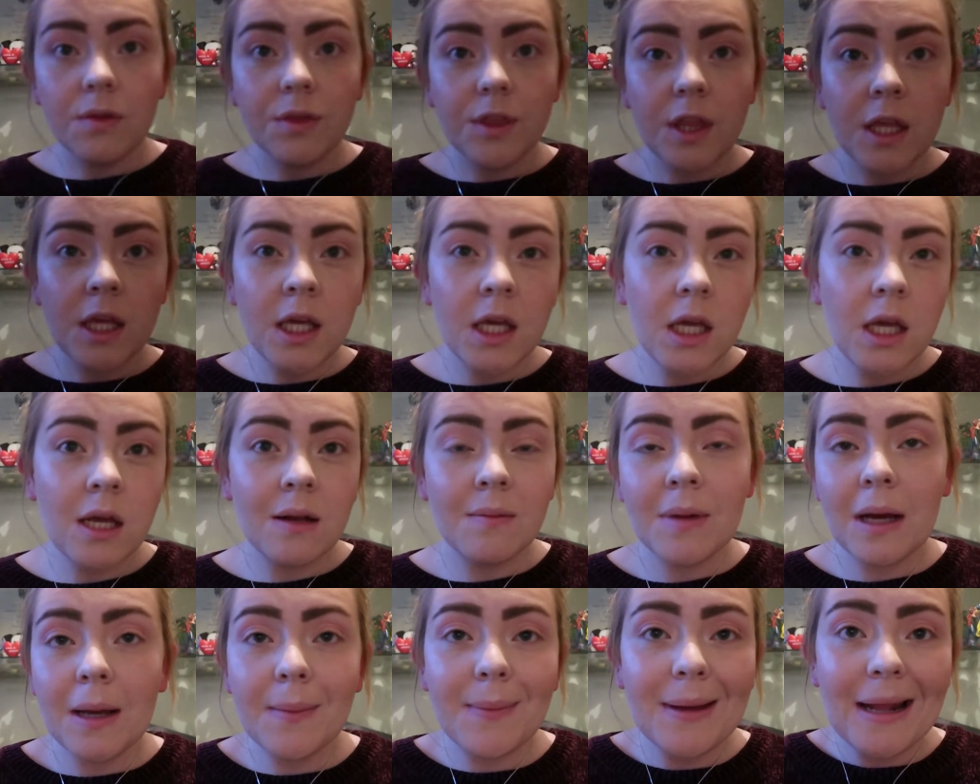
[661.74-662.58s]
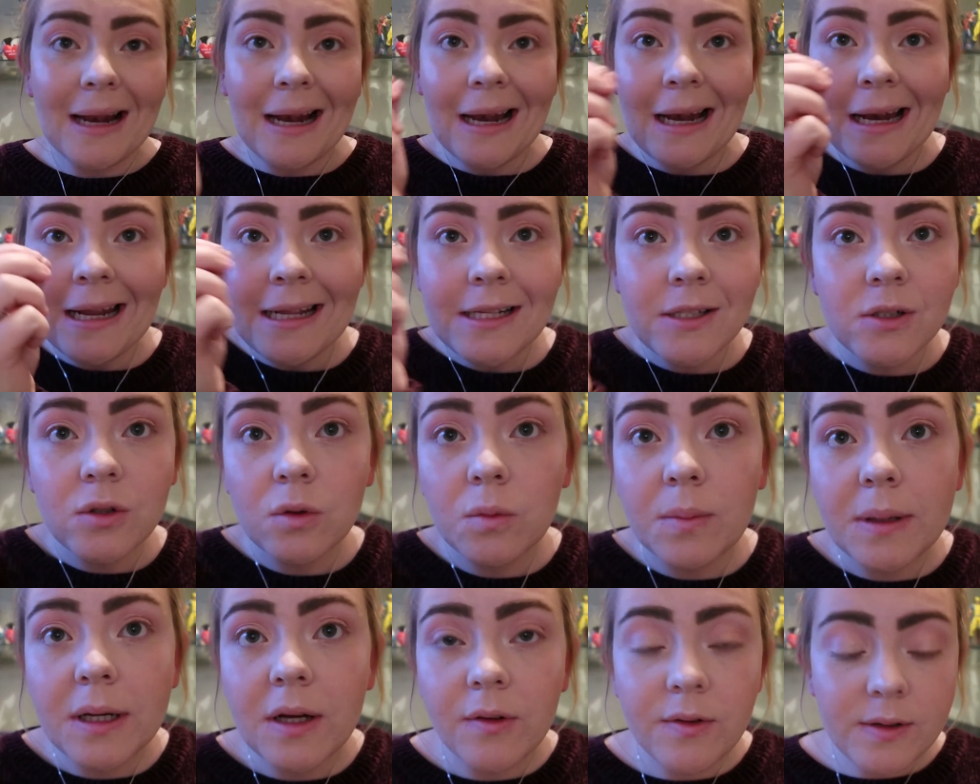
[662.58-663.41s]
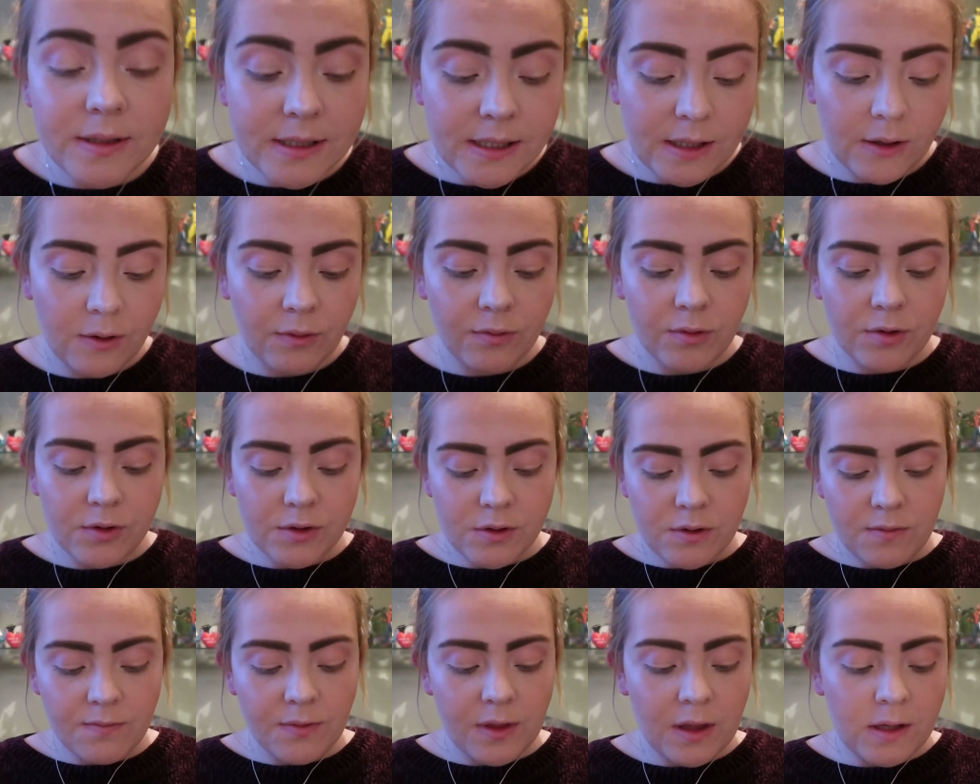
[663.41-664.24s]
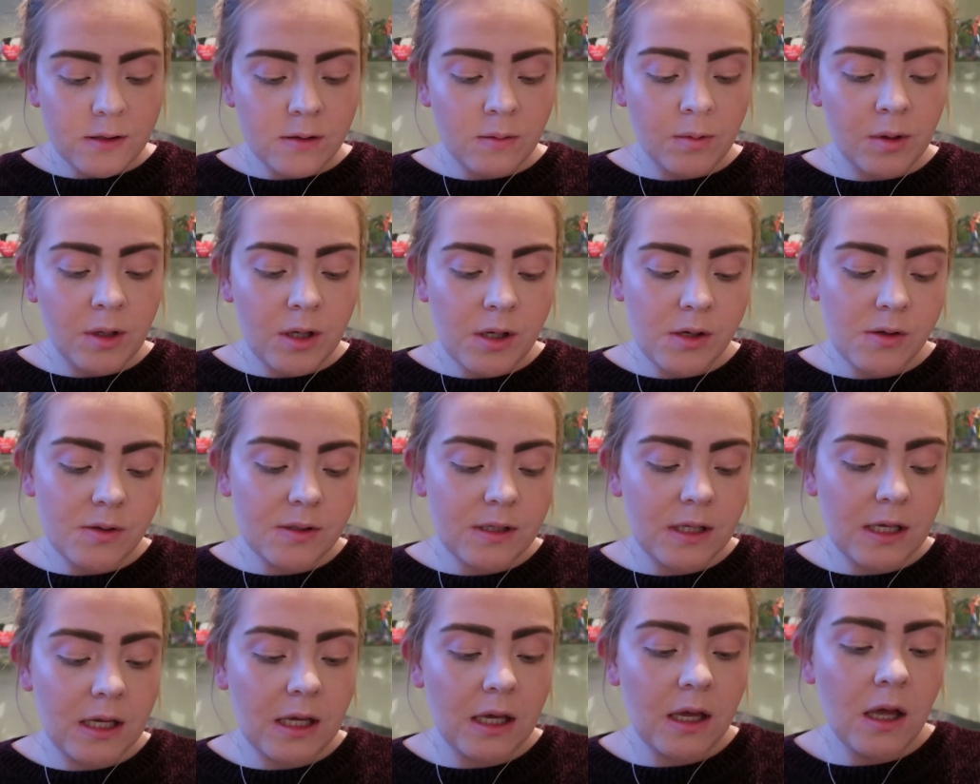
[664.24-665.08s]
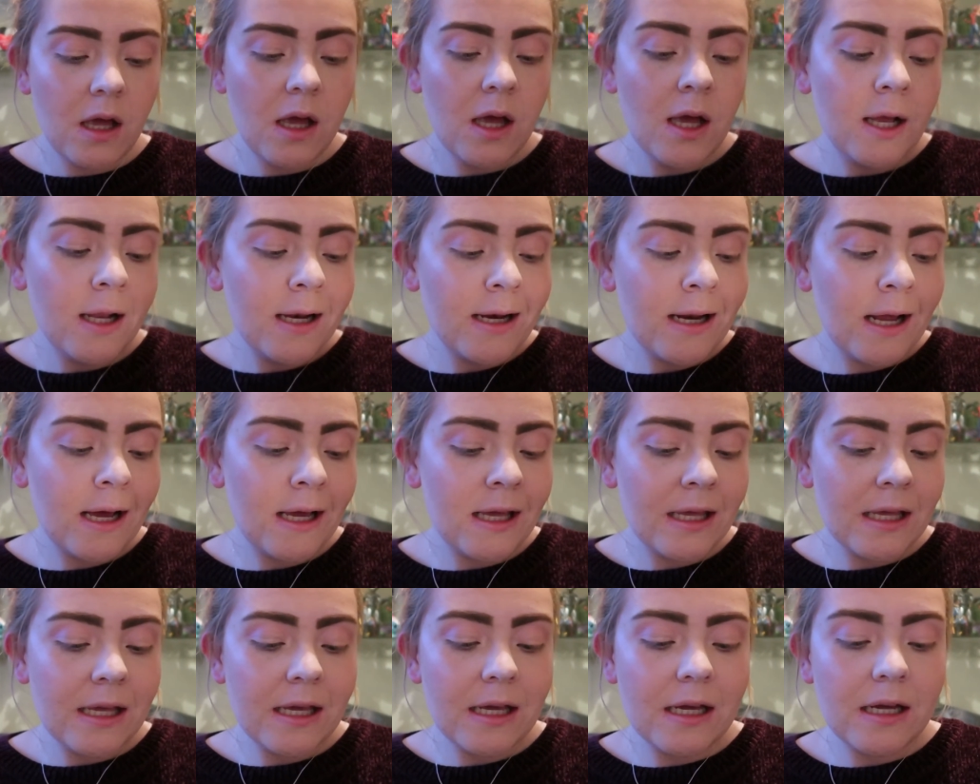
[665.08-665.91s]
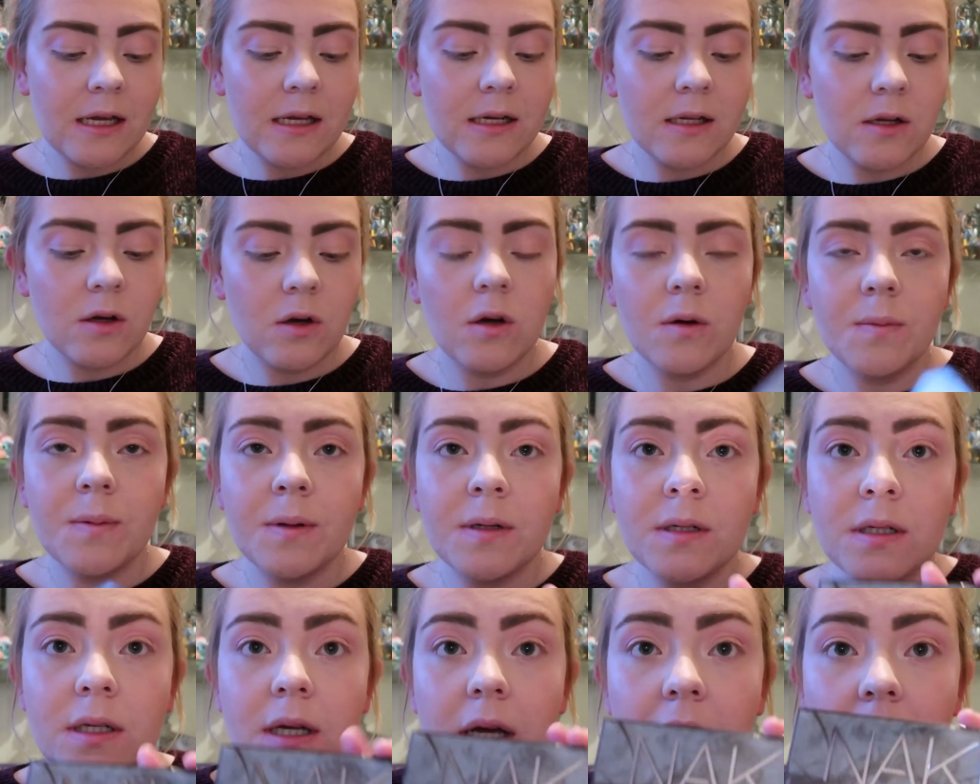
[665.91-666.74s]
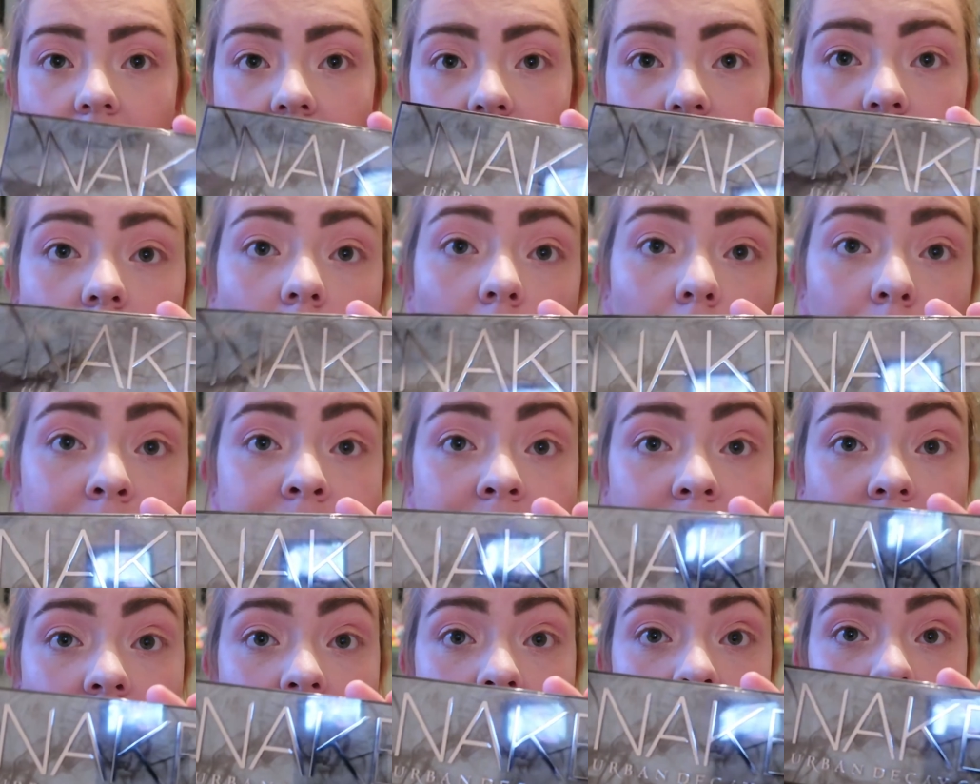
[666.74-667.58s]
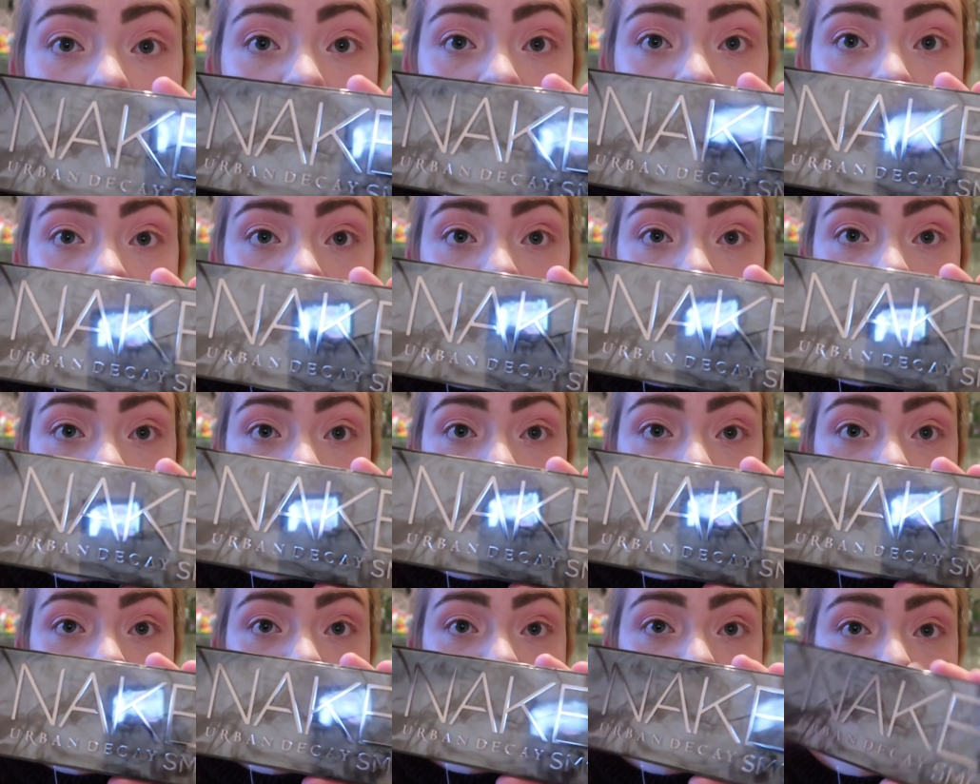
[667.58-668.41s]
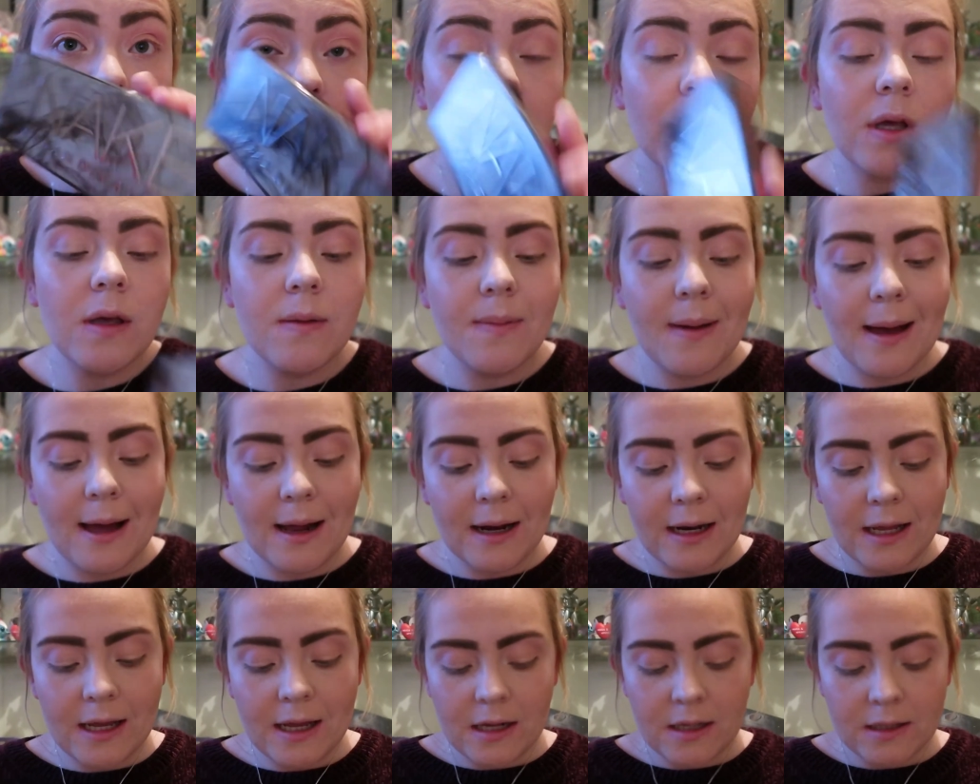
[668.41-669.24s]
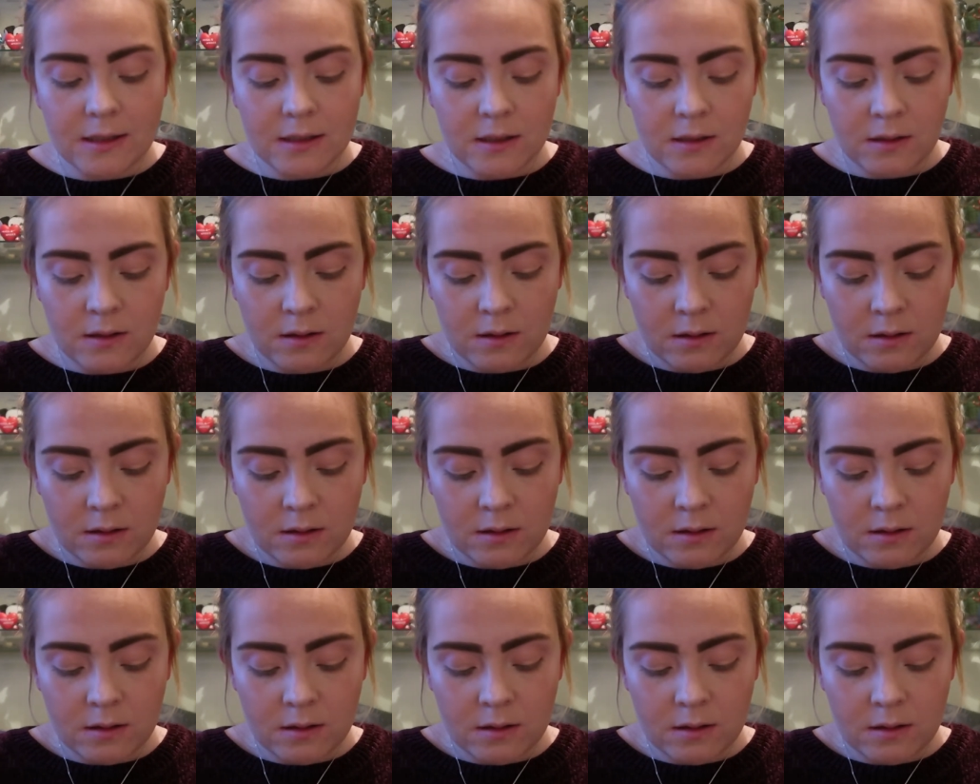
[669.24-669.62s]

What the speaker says: Thinking maybe a little bit of silver or something, so I'm going to use the Naked Urban Decay Naked Smoky palette.